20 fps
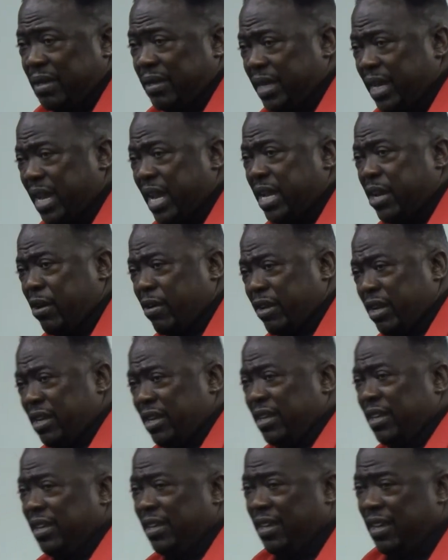Then I do
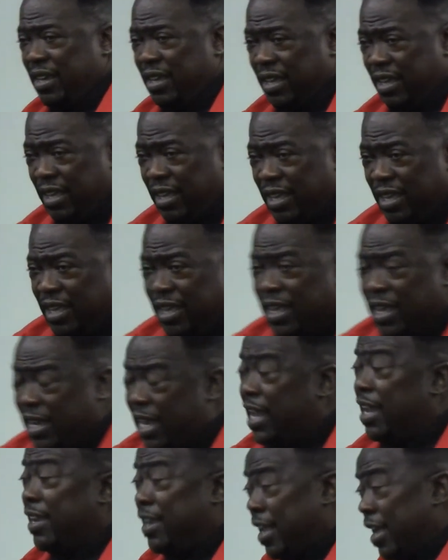And
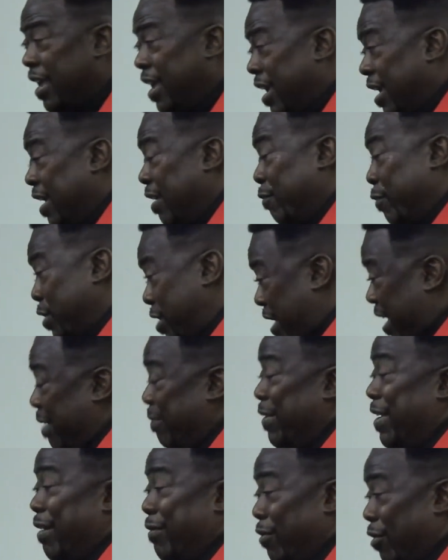then when you let
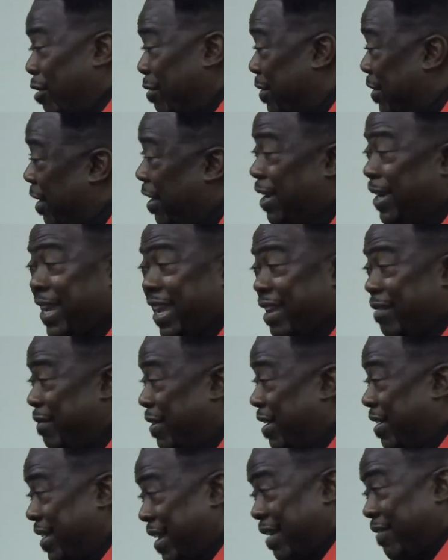him come home, it's hard to get him
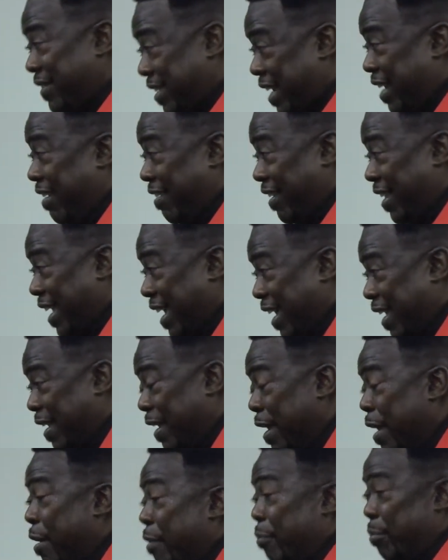up, I'll tell you
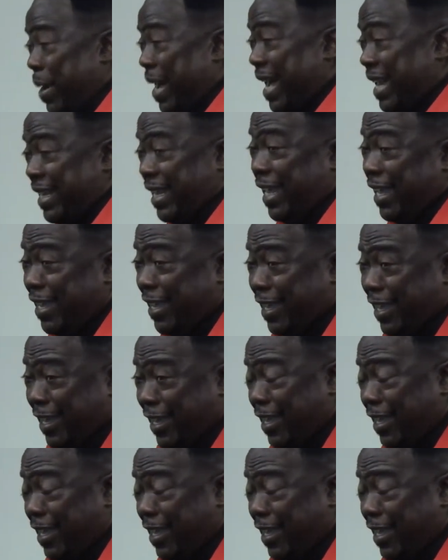that.